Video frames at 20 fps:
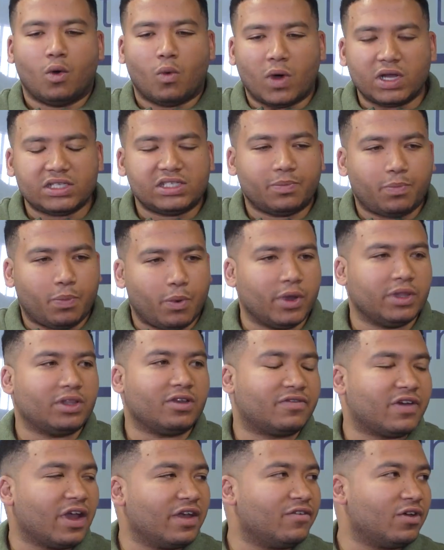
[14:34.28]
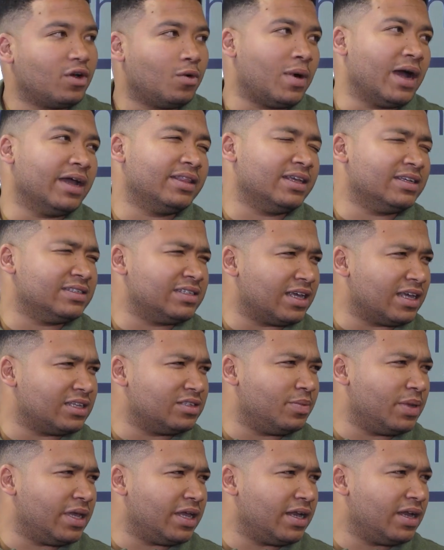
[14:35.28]
What's the point of going for a wine tasting at
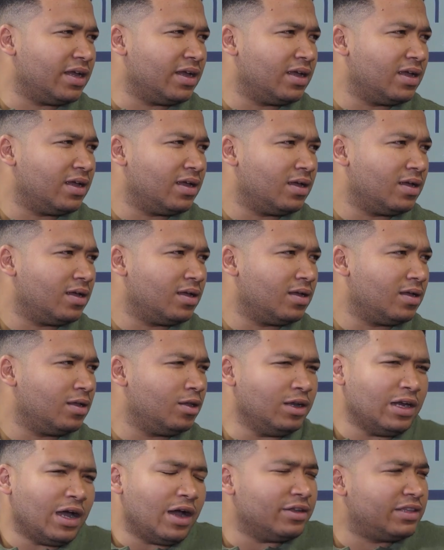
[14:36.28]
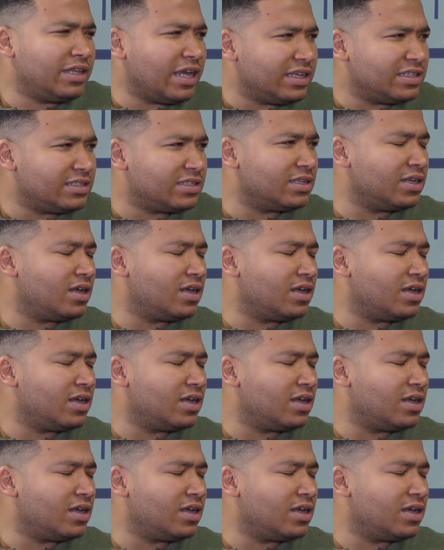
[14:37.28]
Spear? You know how it tastes.